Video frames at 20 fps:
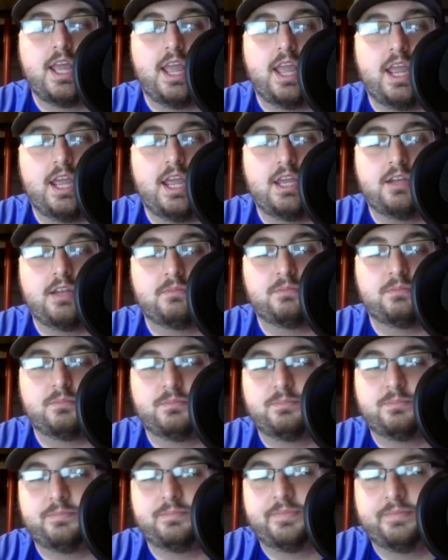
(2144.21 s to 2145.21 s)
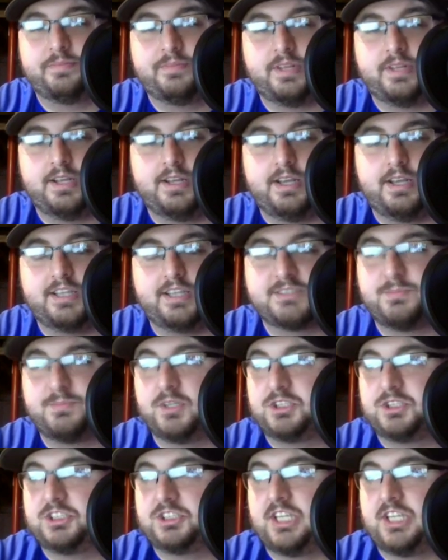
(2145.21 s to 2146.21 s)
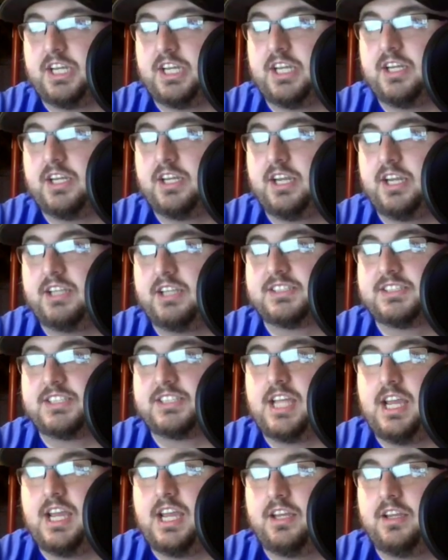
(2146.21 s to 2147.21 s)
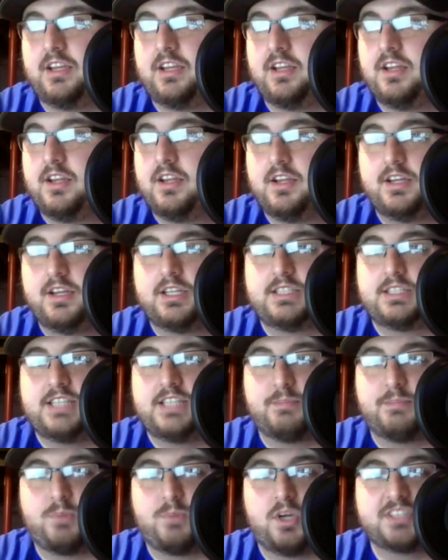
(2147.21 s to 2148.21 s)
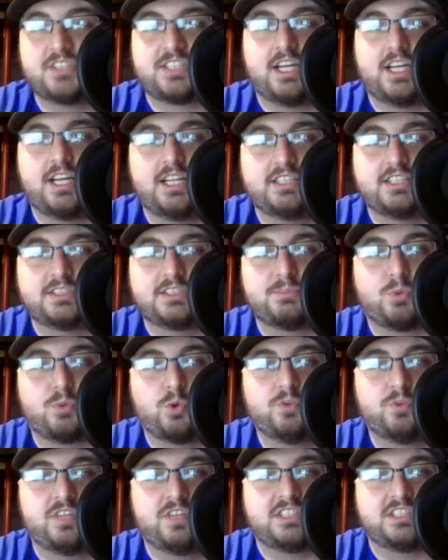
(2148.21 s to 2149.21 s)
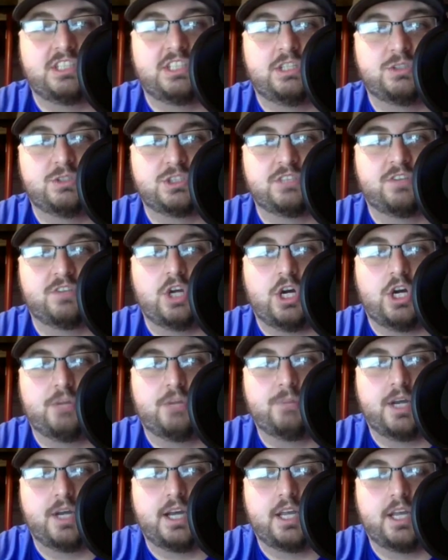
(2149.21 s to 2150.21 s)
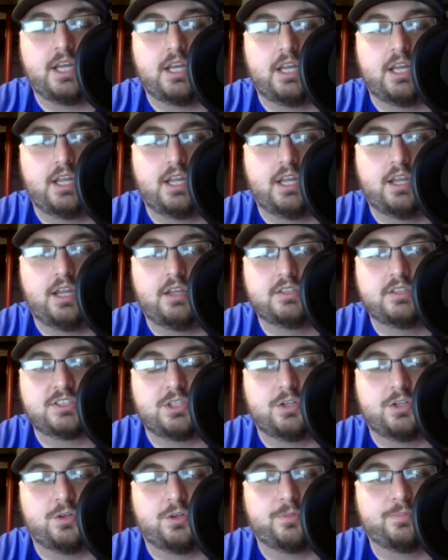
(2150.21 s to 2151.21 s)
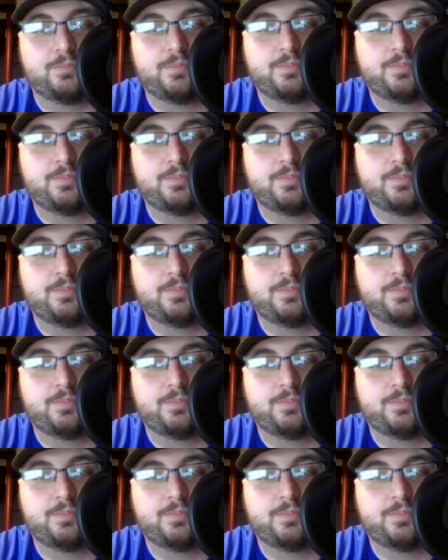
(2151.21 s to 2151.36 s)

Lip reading: And as much as I hate to say it, Dak Prescott has improved as the years have gone by. So,